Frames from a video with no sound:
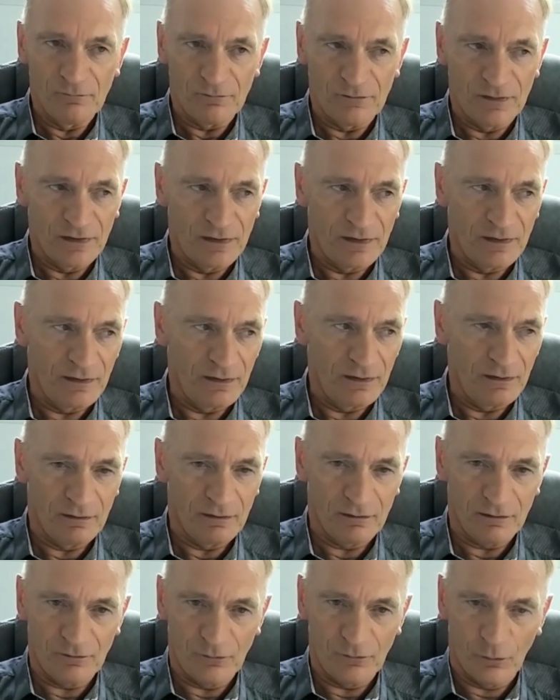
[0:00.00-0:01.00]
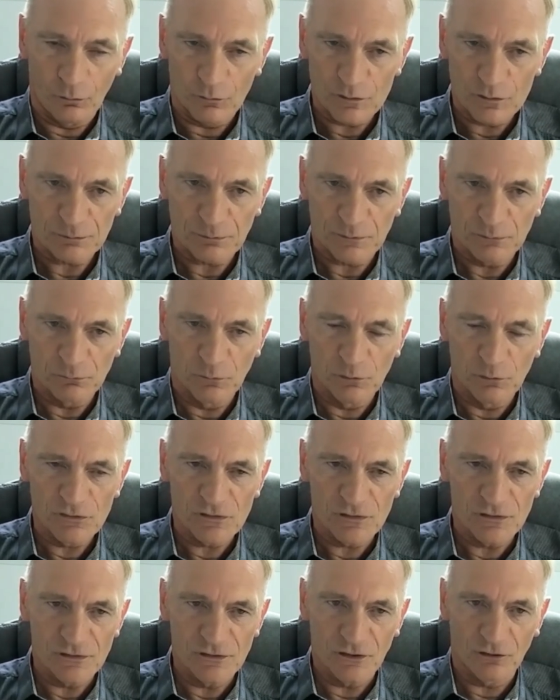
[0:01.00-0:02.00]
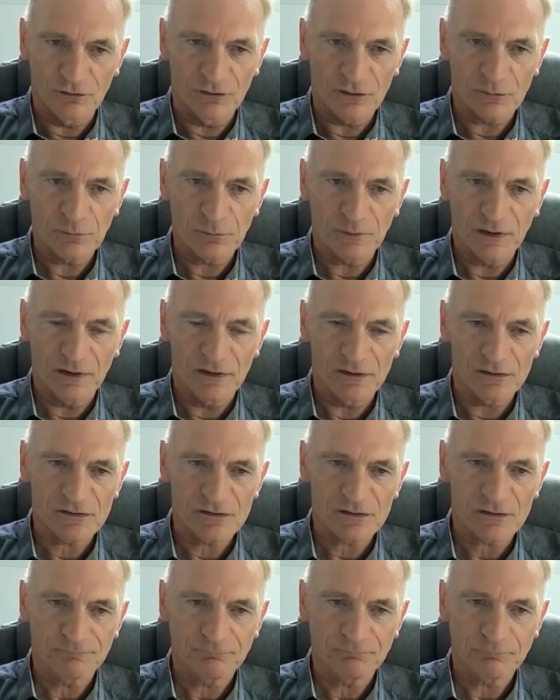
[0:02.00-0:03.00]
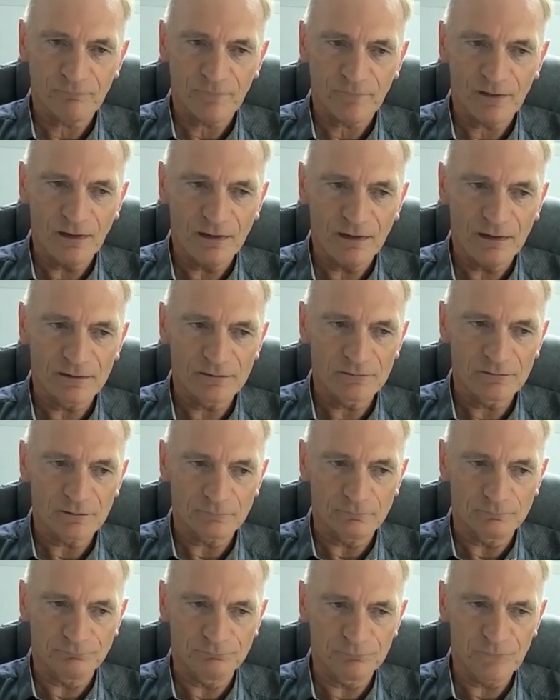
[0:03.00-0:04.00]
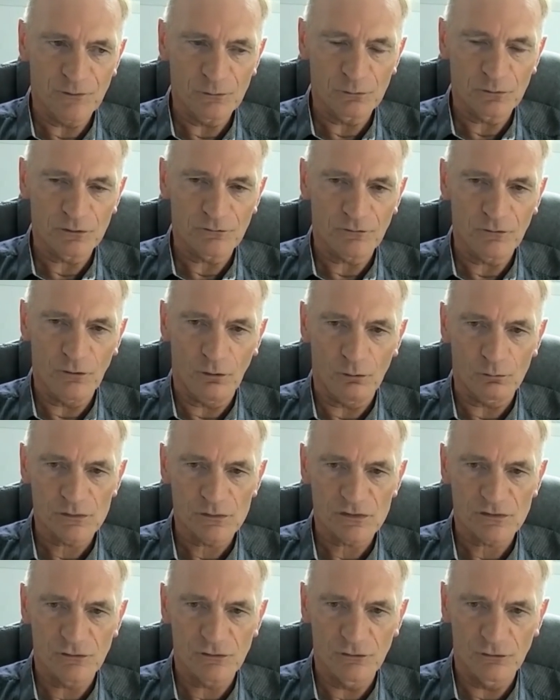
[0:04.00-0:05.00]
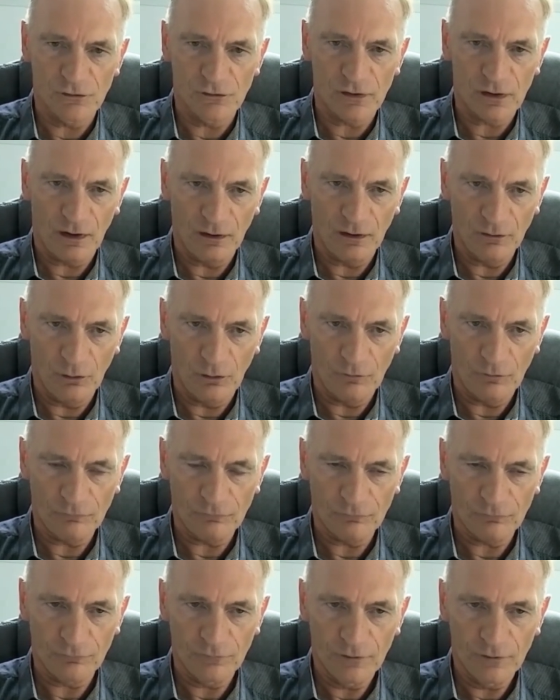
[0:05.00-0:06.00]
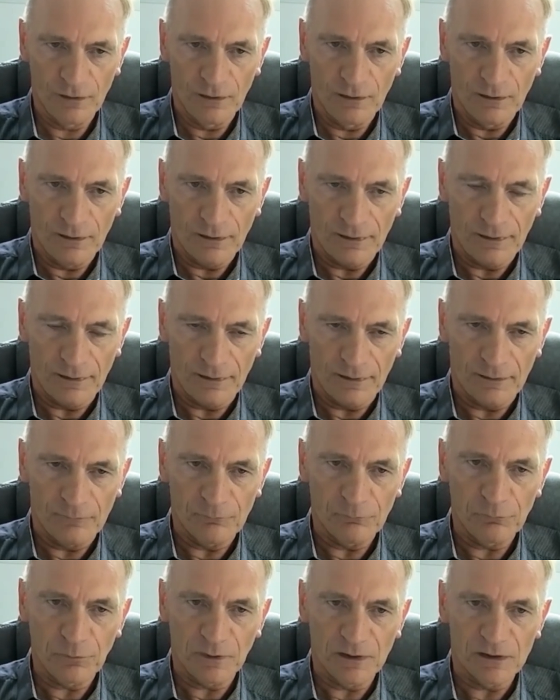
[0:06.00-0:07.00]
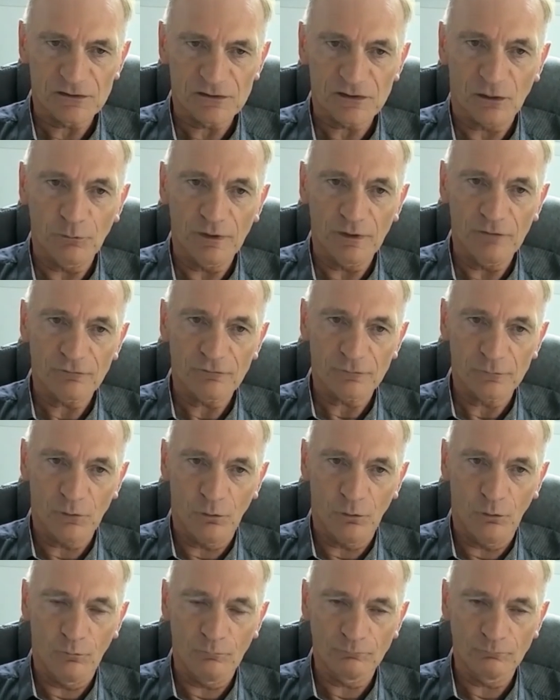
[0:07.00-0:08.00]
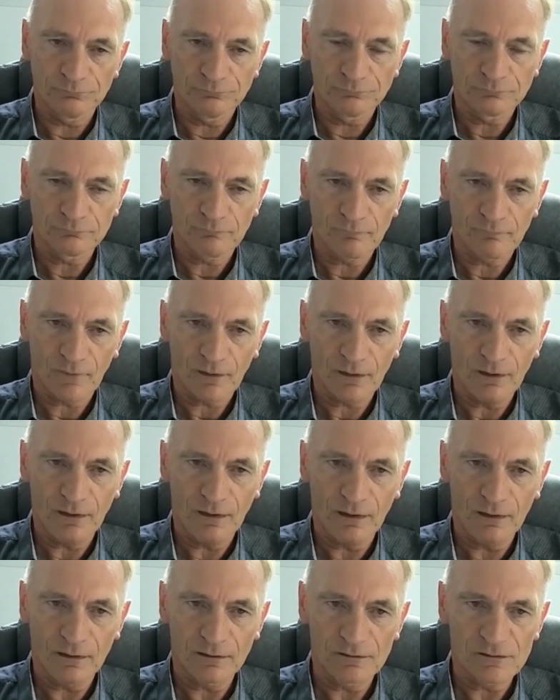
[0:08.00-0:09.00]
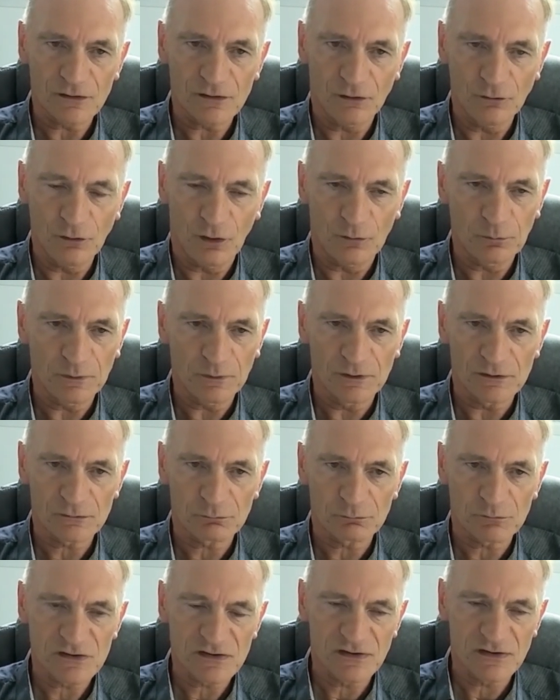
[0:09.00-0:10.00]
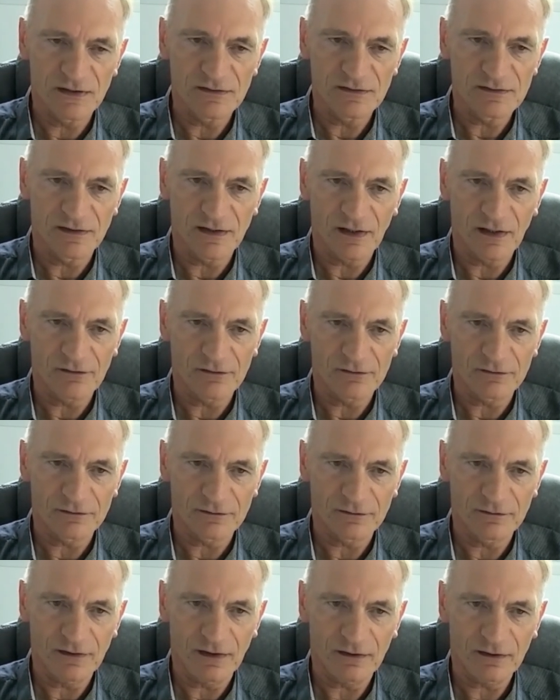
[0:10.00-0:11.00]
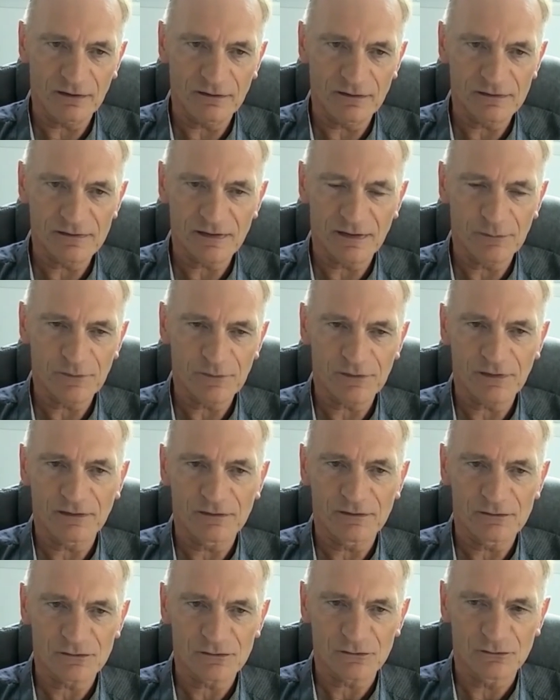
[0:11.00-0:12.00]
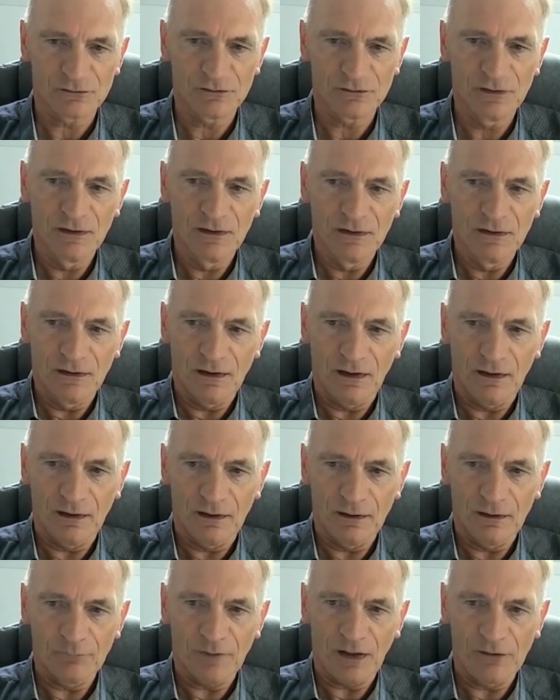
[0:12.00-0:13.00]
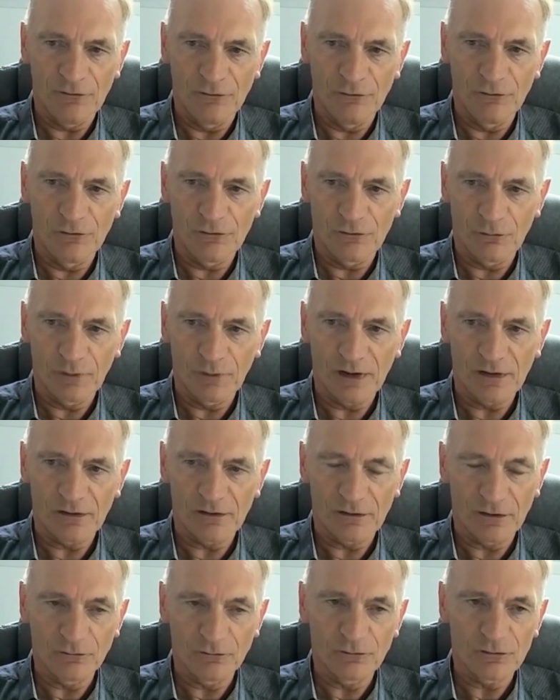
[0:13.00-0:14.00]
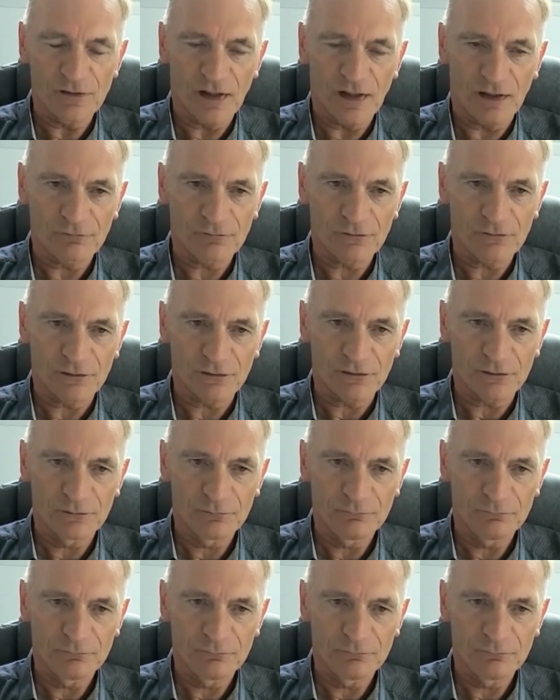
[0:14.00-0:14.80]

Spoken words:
they always promoted younger players, and they always took a lot of players away from home, and so a lot of players would stay together and that kind of type of thing. So I knew the way that they looked after